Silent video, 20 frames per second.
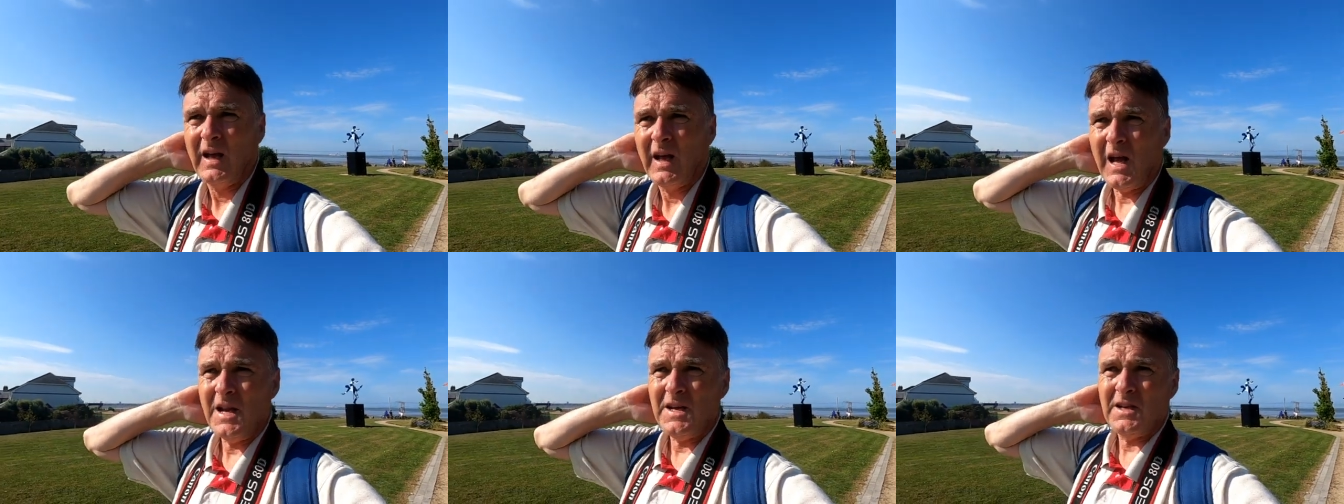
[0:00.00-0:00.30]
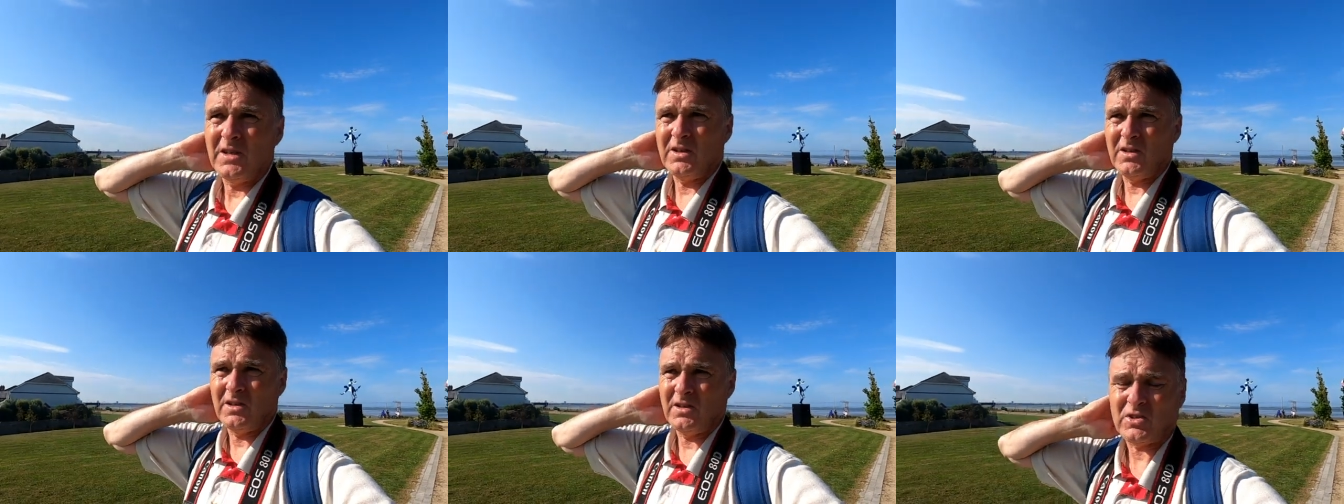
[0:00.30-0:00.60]

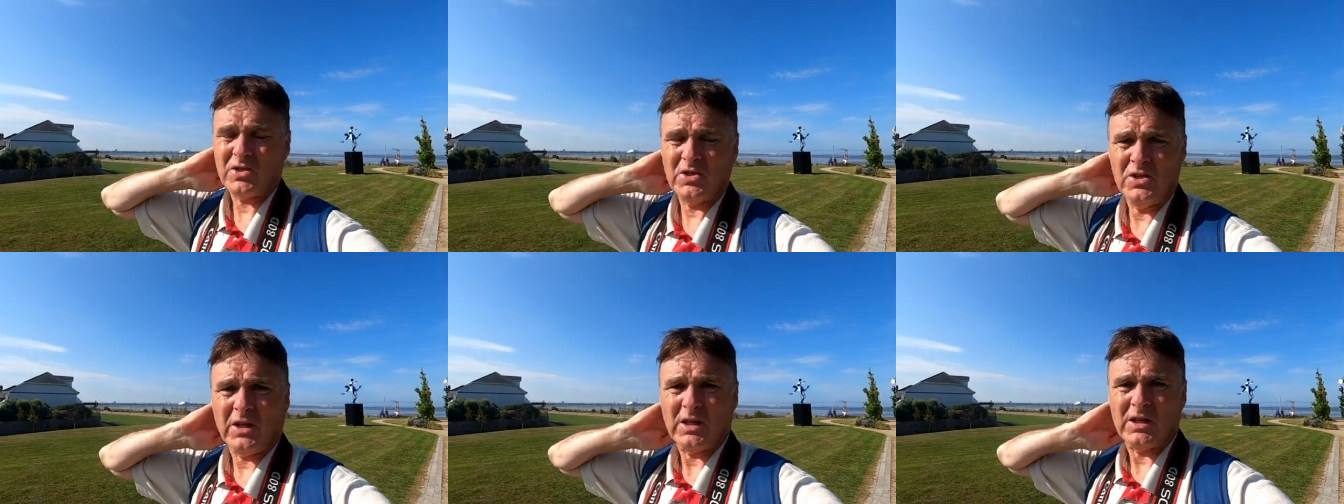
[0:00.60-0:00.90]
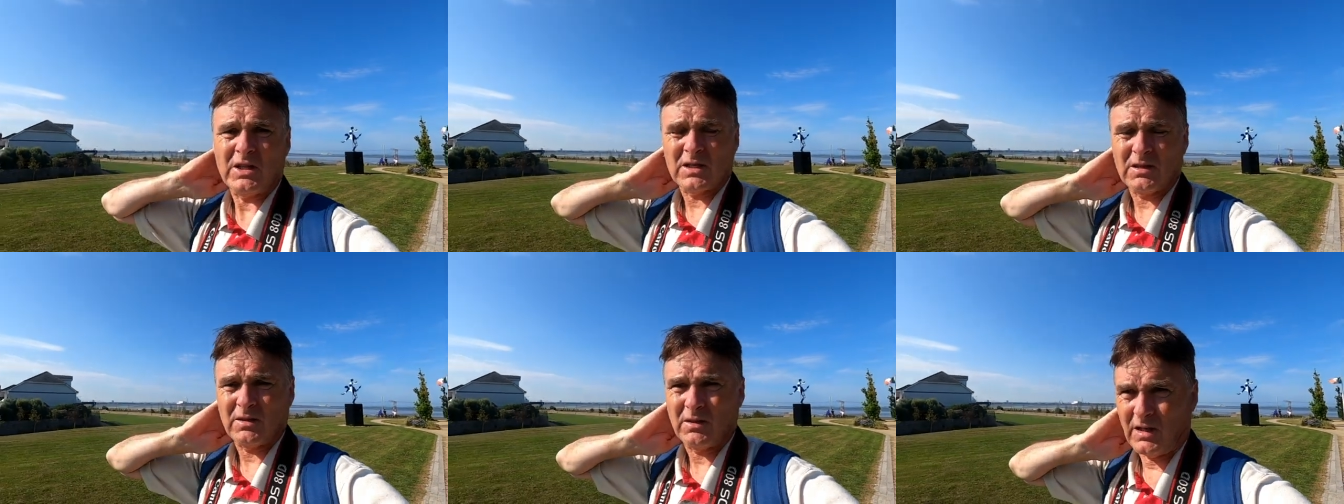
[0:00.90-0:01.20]
and there's
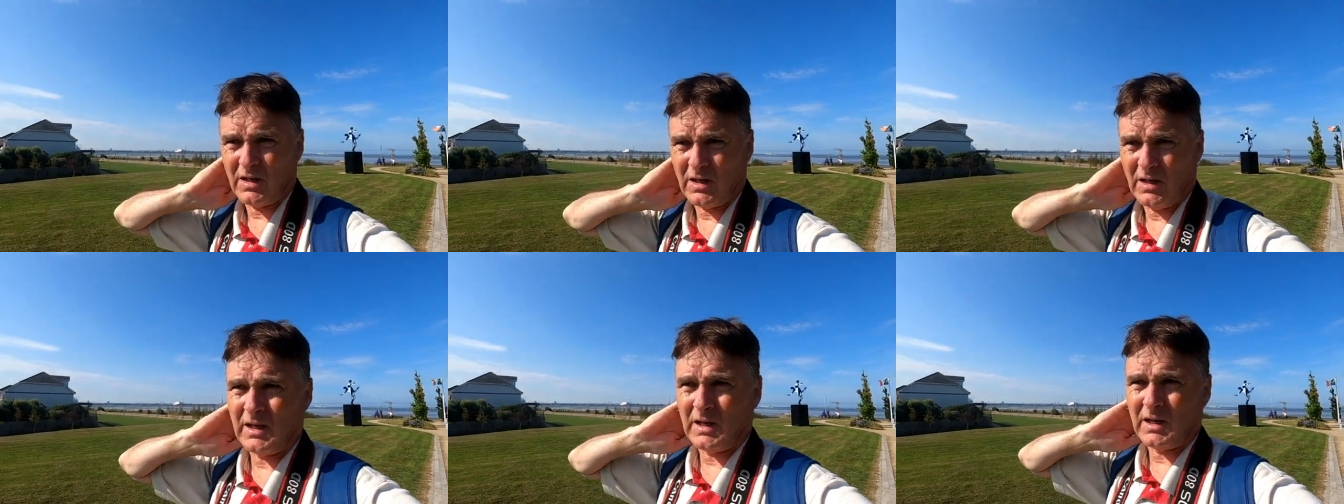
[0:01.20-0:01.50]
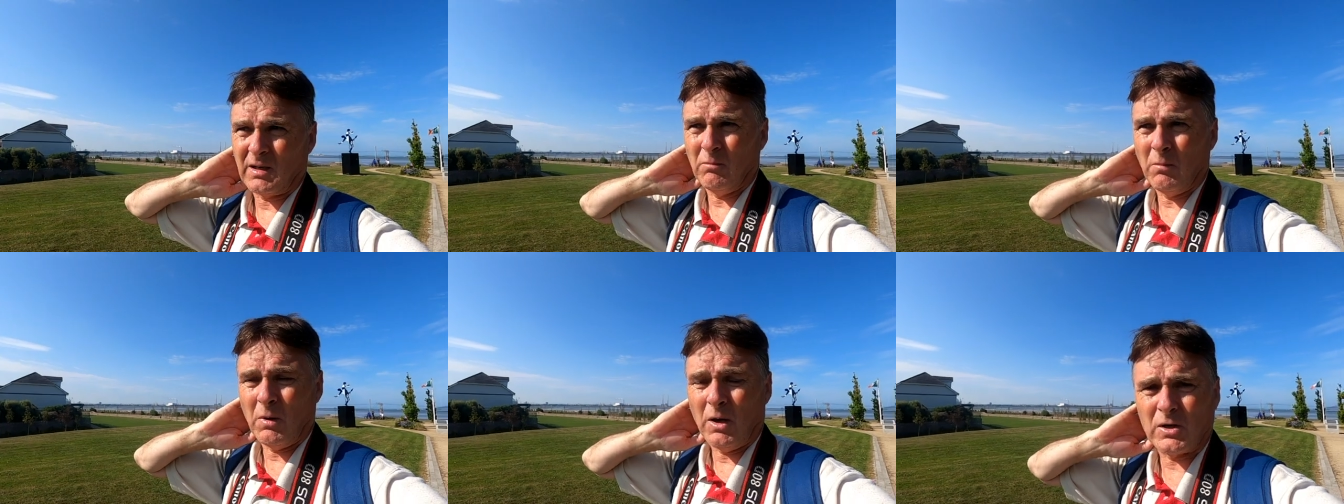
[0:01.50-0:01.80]
nice
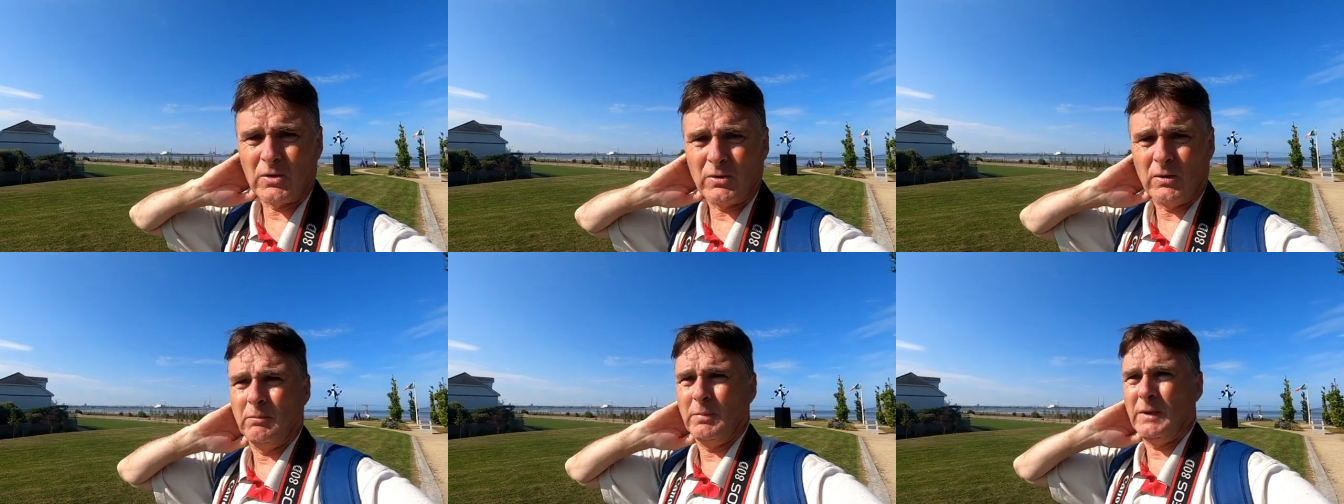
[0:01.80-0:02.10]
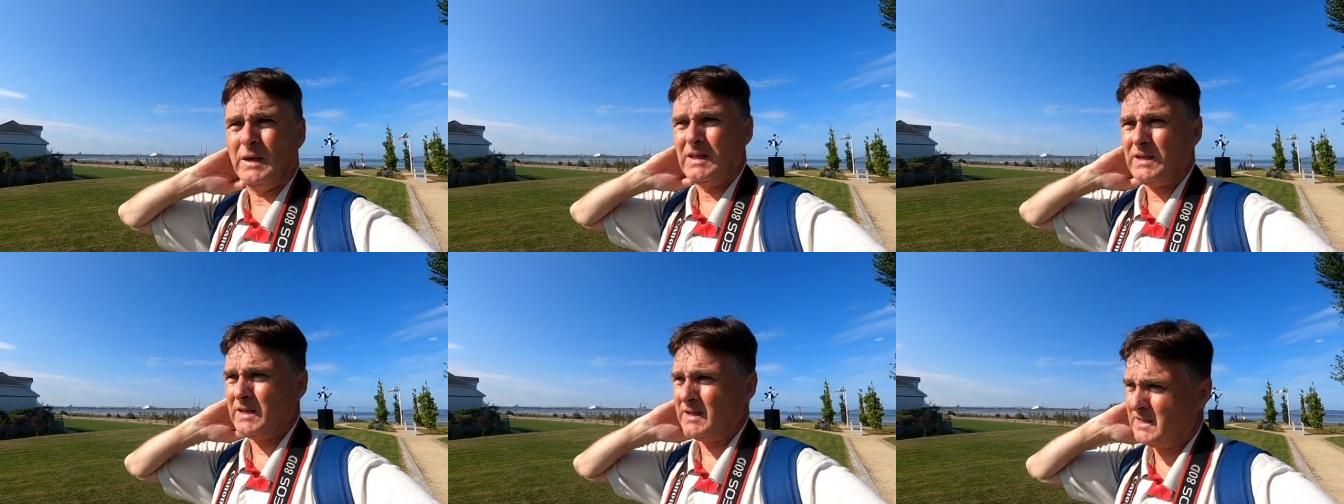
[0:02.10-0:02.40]
like modern
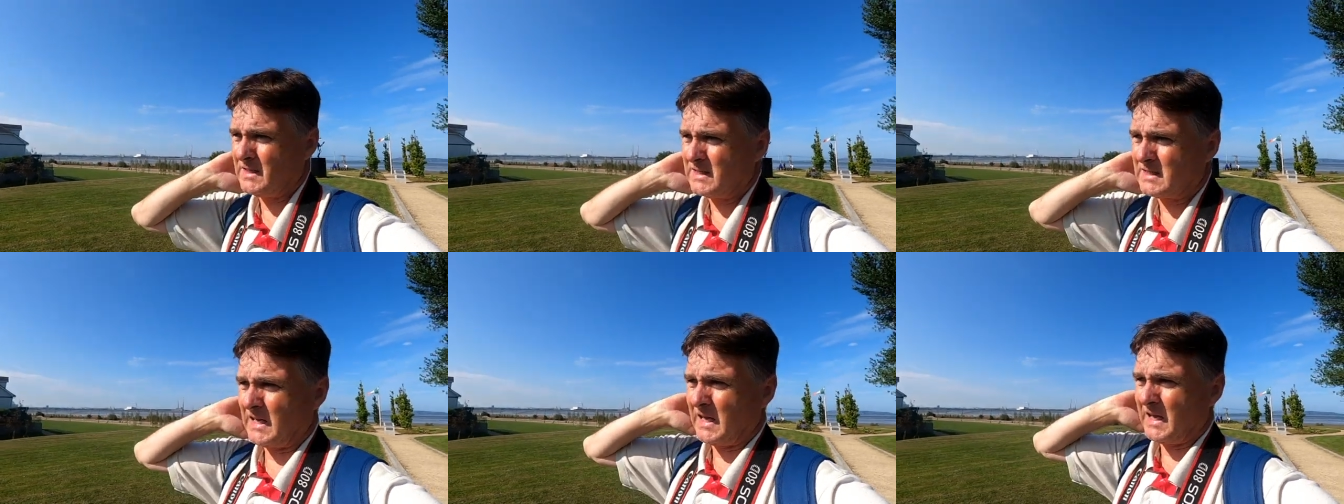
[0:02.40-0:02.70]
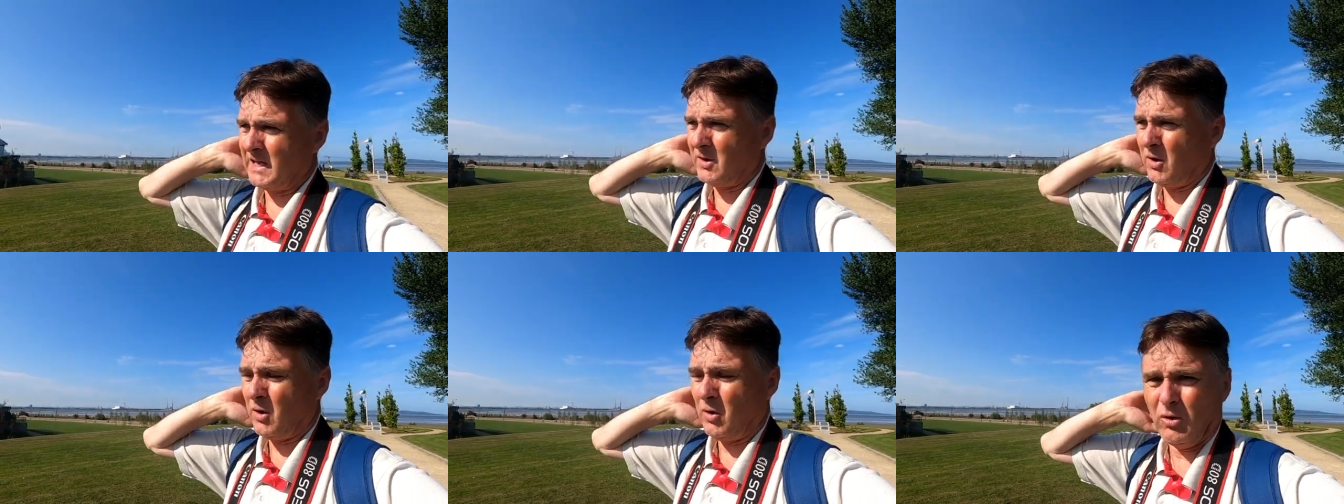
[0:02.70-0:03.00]
buildings
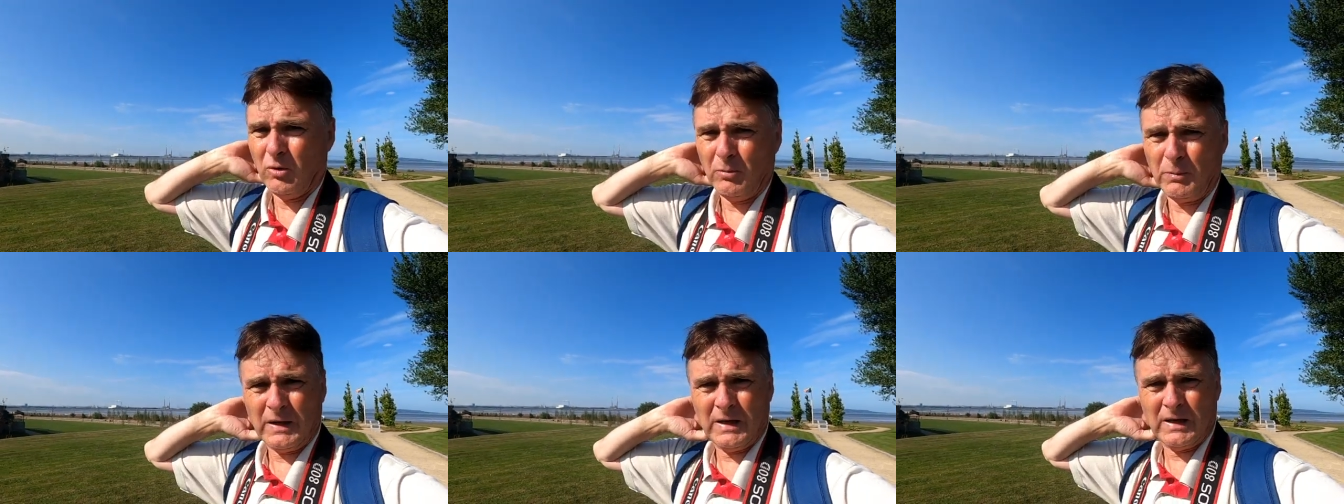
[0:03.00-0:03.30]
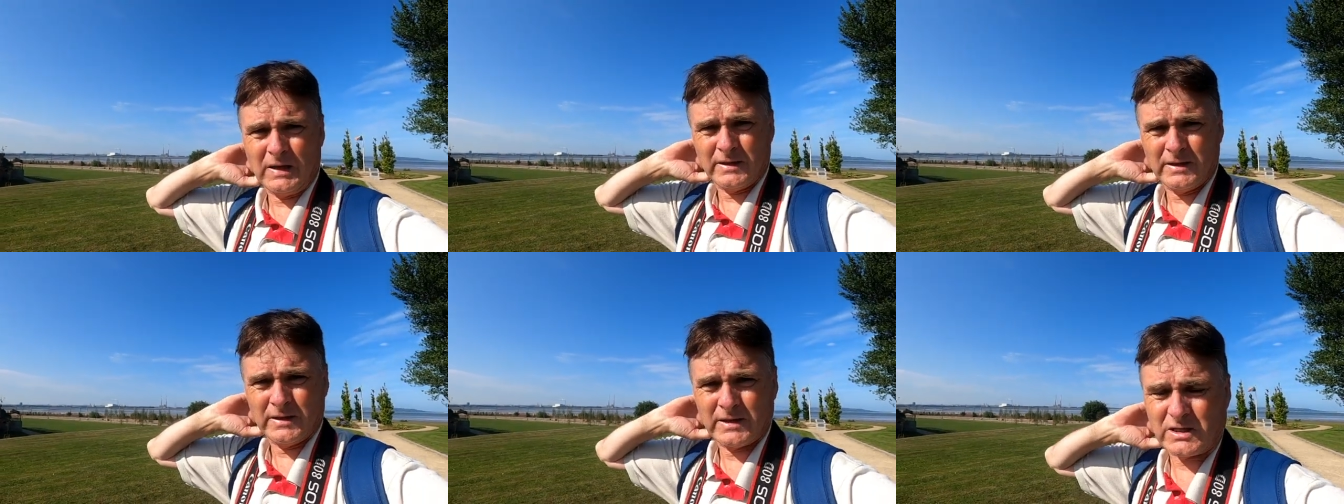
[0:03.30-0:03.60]
and old
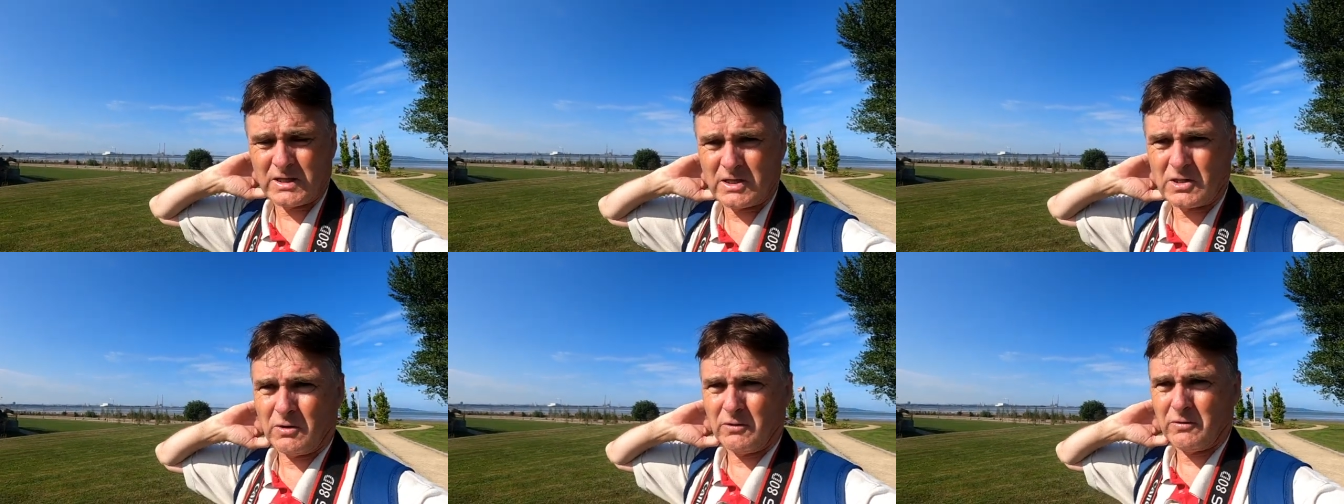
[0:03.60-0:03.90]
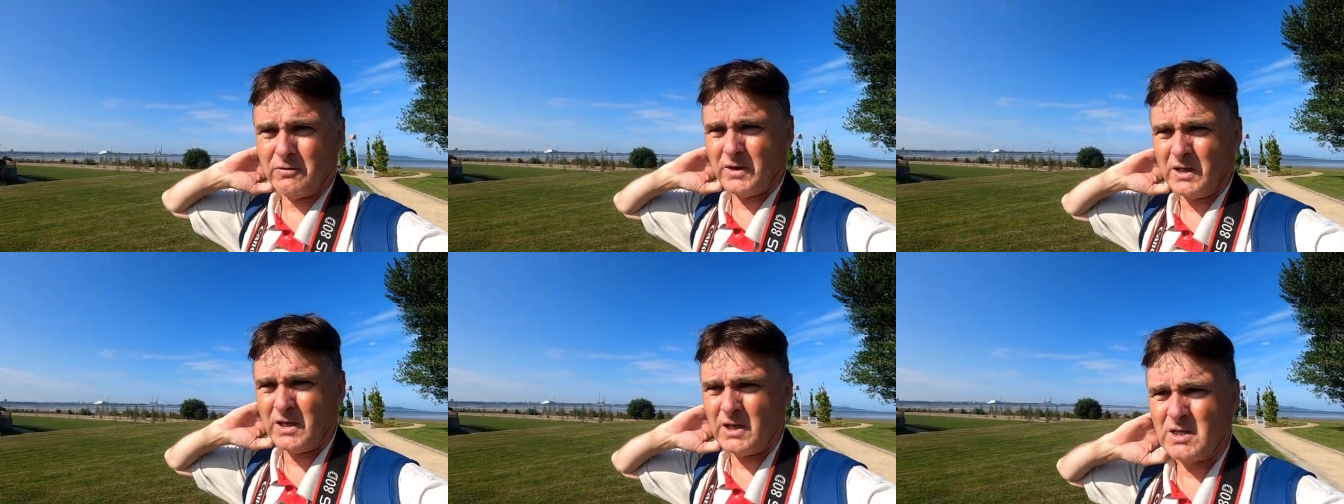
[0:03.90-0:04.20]
buildings and
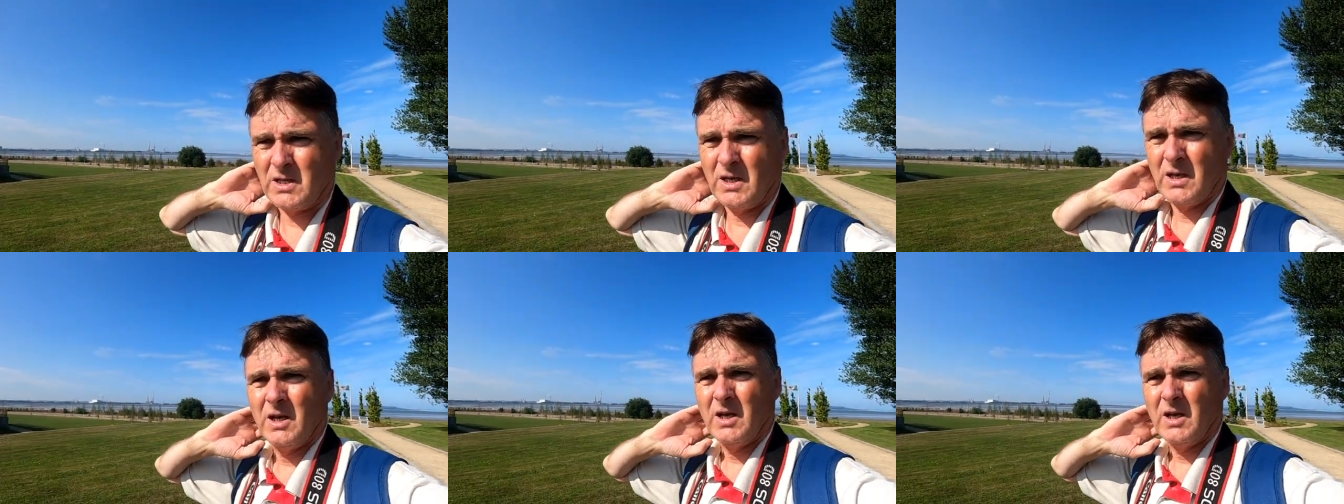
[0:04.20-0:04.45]
stuff, right?